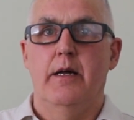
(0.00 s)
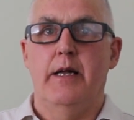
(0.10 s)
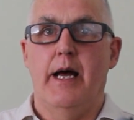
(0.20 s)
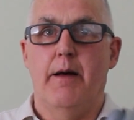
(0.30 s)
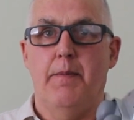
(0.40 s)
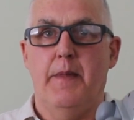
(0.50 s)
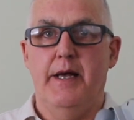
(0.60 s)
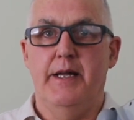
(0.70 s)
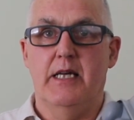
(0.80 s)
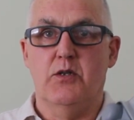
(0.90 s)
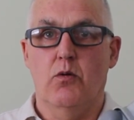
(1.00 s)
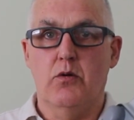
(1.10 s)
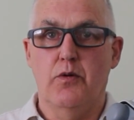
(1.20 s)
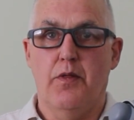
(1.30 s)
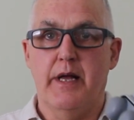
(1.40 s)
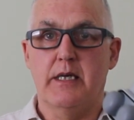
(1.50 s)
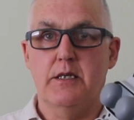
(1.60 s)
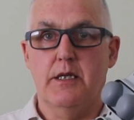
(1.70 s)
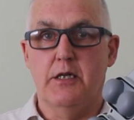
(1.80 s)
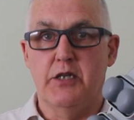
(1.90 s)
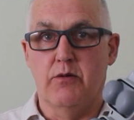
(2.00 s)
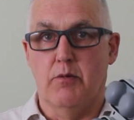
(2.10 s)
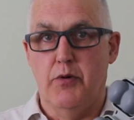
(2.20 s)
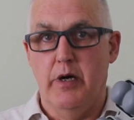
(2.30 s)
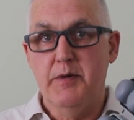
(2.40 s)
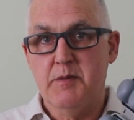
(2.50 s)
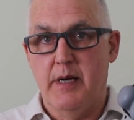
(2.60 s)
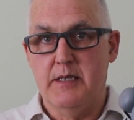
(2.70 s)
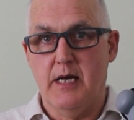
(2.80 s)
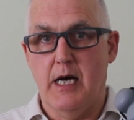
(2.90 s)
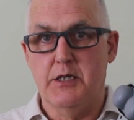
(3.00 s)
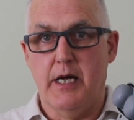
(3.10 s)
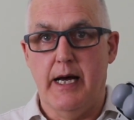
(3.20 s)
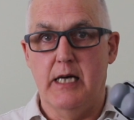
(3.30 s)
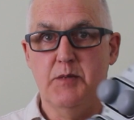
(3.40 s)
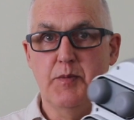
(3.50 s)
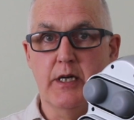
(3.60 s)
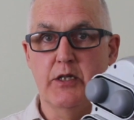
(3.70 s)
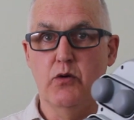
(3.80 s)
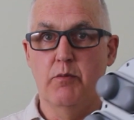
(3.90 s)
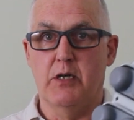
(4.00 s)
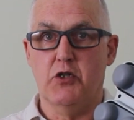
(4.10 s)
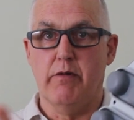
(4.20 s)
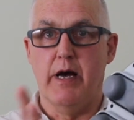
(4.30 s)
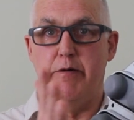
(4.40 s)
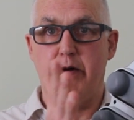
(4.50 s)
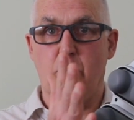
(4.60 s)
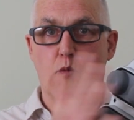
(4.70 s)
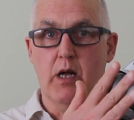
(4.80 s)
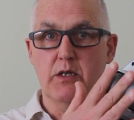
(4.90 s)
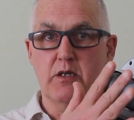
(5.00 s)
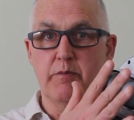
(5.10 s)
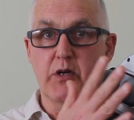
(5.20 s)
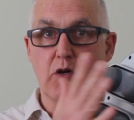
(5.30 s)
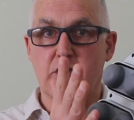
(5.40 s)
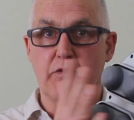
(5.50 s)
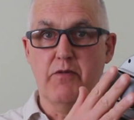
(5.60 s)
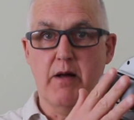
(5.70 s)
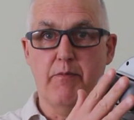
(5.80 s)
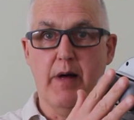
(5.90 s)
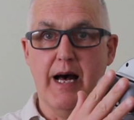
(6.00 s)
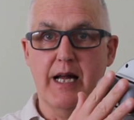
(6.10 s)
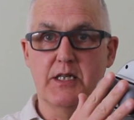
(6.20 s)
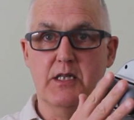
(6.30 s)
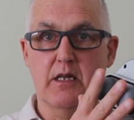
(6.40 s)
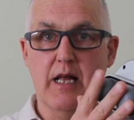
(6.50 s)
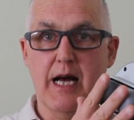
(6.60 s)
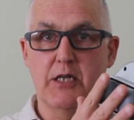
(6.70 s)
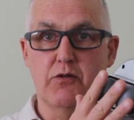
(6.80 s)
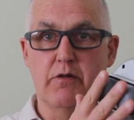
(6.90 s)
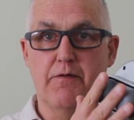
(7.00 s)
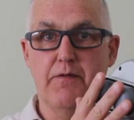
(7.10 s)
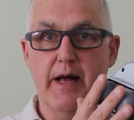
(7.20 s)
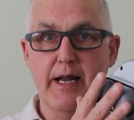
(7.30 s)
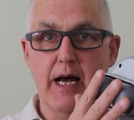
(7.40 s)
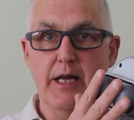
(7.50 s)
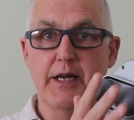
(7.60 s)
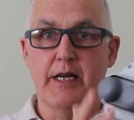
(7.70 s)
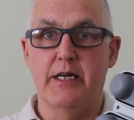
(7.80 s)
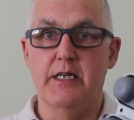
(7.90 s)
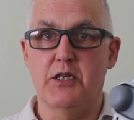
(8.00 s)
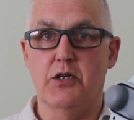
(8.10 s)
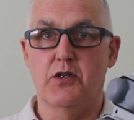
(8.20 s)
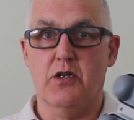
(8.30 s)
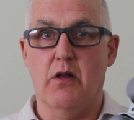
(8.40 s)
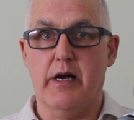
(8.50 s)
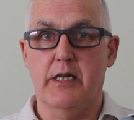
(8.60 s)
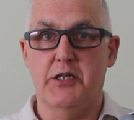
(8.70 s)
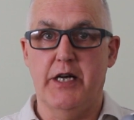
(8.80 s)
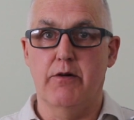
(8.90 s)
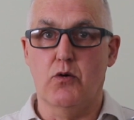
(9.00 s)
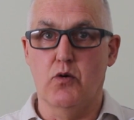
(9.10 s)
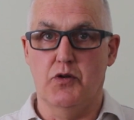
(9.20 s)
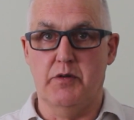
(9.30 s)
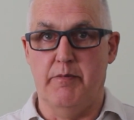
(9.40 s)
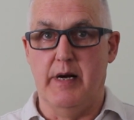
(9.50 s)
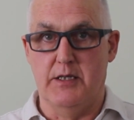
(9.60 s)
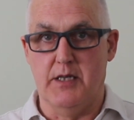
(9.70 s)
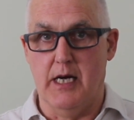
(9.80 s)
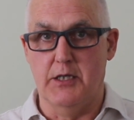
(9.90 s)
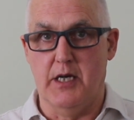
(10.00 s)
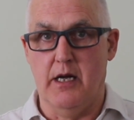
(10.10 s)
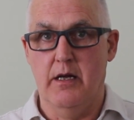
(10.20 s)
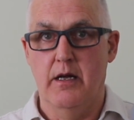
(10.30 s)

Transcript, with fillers: Now, it has all the good things that the general purpose massager has, but can do a much greater area at once, and because the front part is larger and flatter, you can easily use it like a chair or cushion massager.